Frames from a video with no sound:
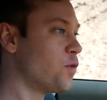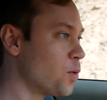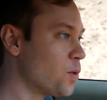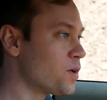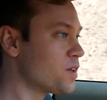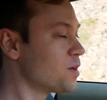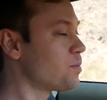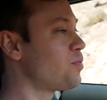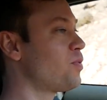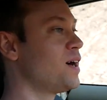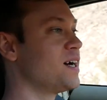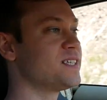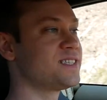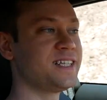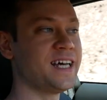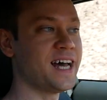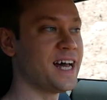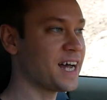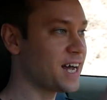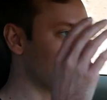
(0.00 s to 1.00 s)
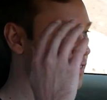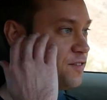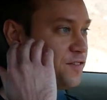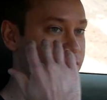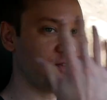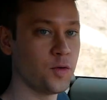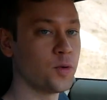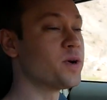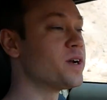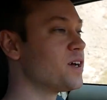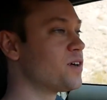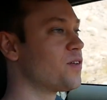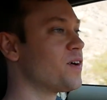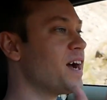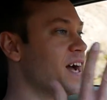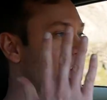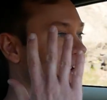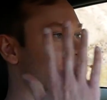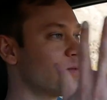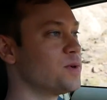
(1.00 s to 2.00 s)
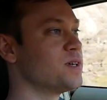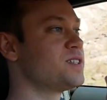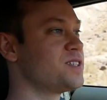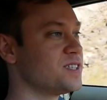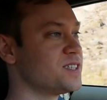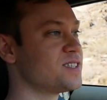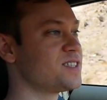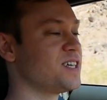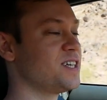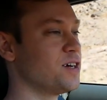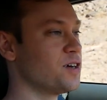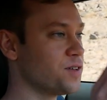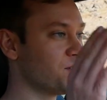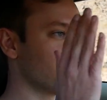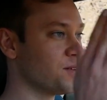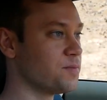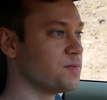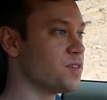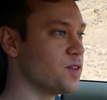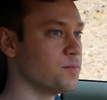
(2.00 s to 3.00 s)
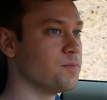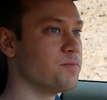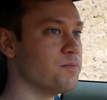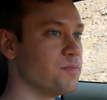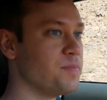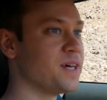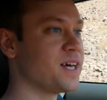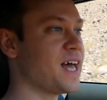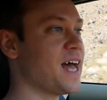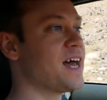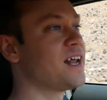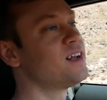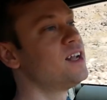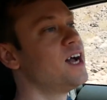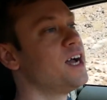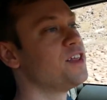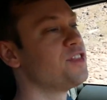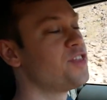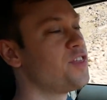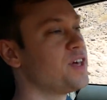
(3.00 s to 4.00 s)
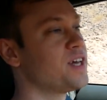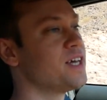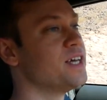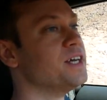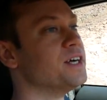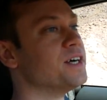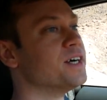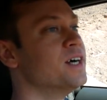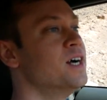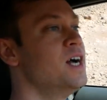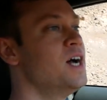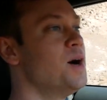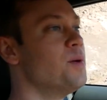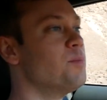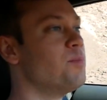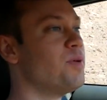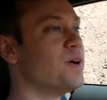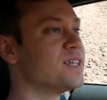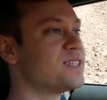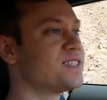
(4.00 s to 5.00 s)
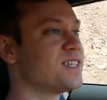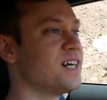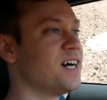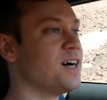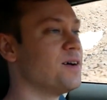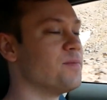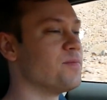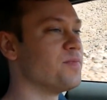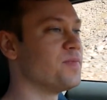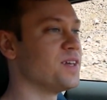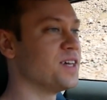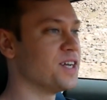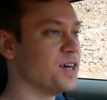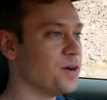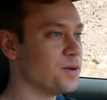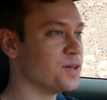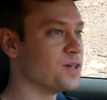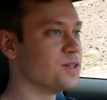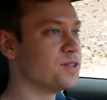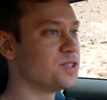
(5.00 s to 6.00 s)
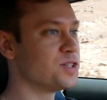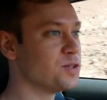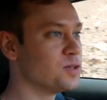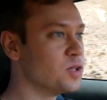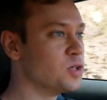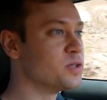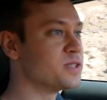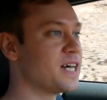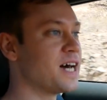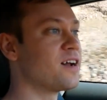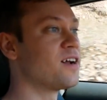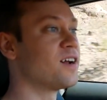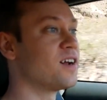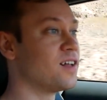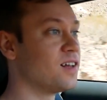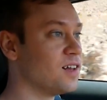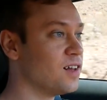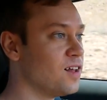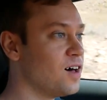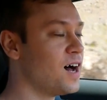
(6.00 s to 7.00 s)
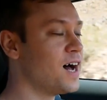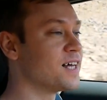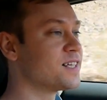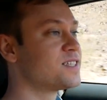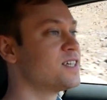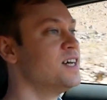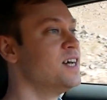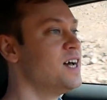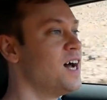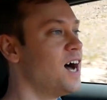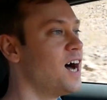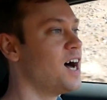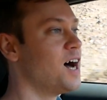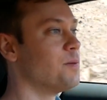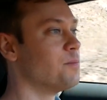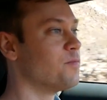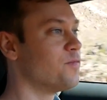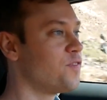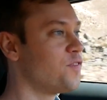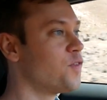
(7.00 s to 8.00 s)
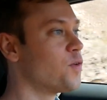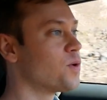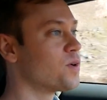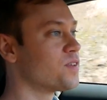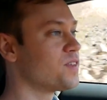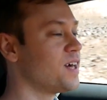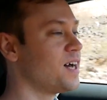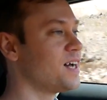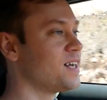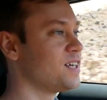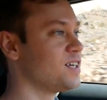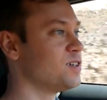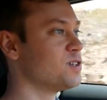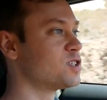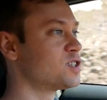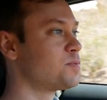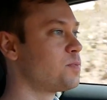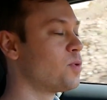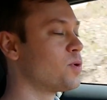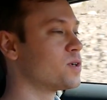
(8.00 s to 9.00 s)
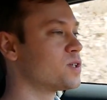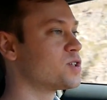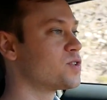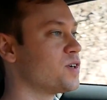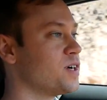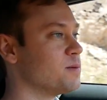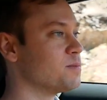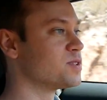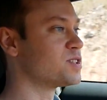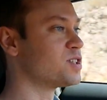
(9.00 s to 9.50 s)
for the price tag of 40 grand, which is you know the, the big headline thing here. But um, you know you do lose out on a lot um, for that you know sport trim.